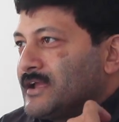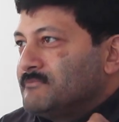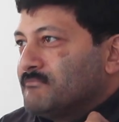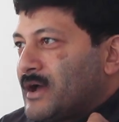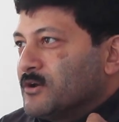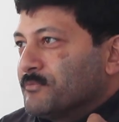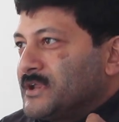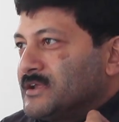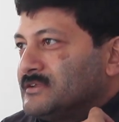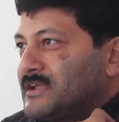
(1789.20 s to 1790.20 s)
in my
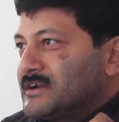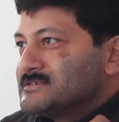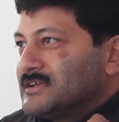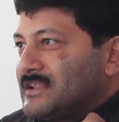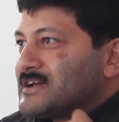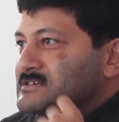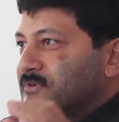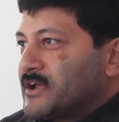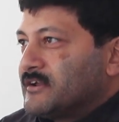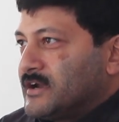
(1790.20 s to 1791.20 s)
opinion, that is the
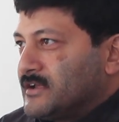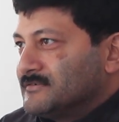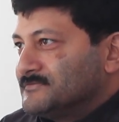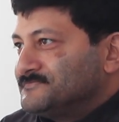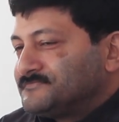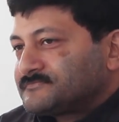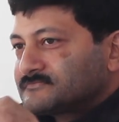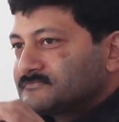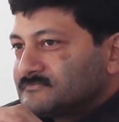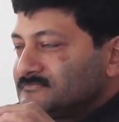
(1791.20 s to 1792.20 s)
last priority,
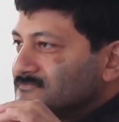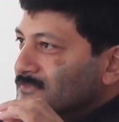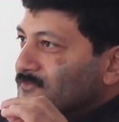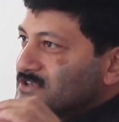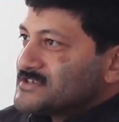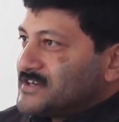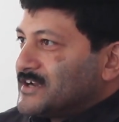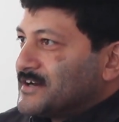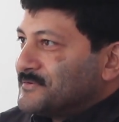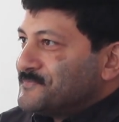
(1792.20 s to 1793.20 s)
which is
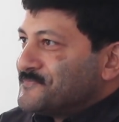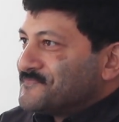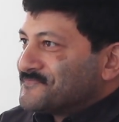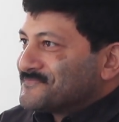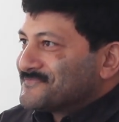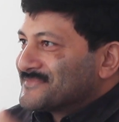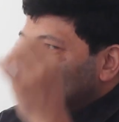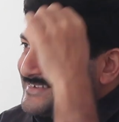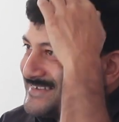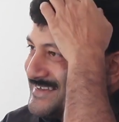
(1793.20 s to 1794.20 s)
data.
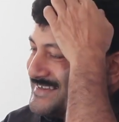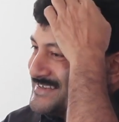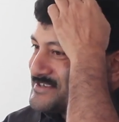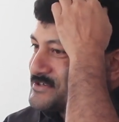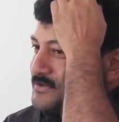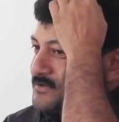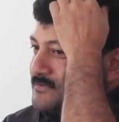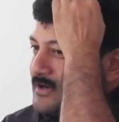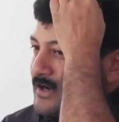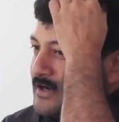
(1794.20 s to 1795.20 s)

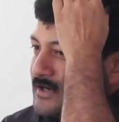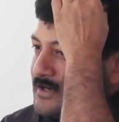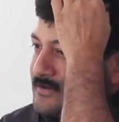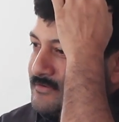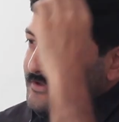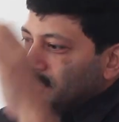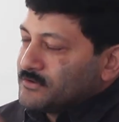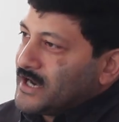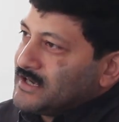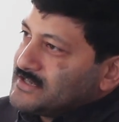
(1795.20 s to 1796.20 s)
So
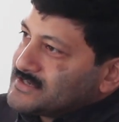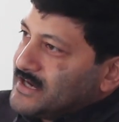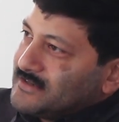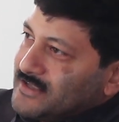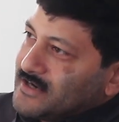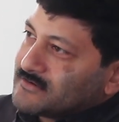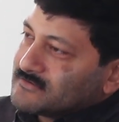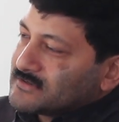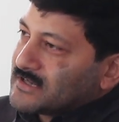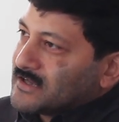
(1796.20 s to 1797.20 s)
you rightly said that
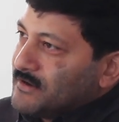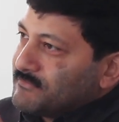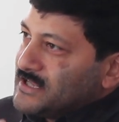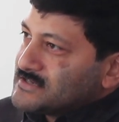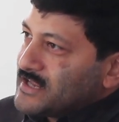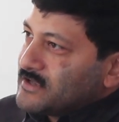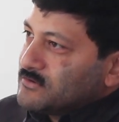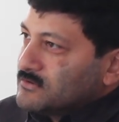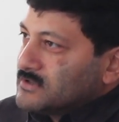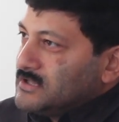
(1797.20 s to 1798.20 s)
companies
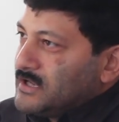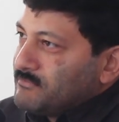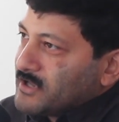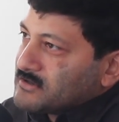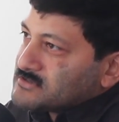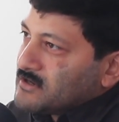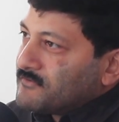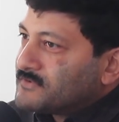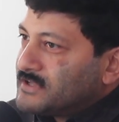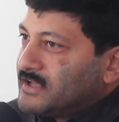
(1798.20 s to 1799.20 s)
like Google and
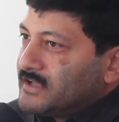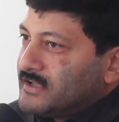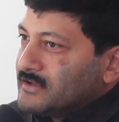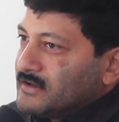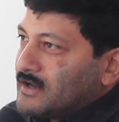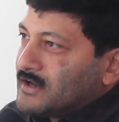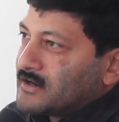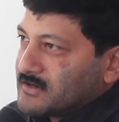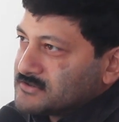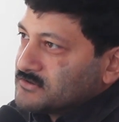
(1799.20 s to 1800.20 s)
Microsoft, they
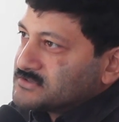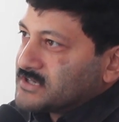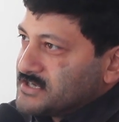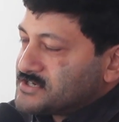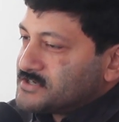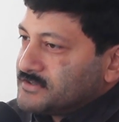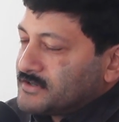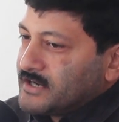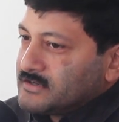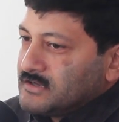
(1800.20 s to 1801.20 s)
are resource rich,
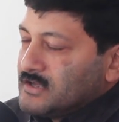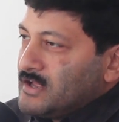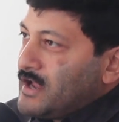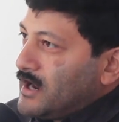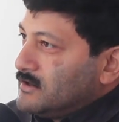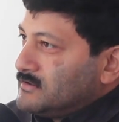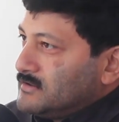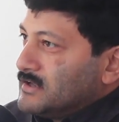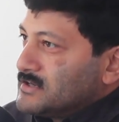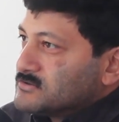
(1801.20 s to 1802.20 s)
right?
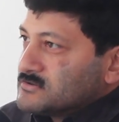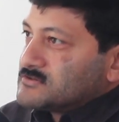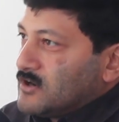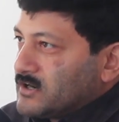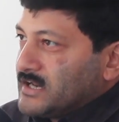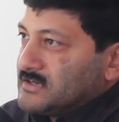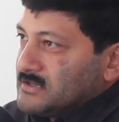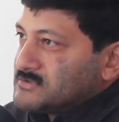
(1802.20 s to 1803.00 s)
And resource not in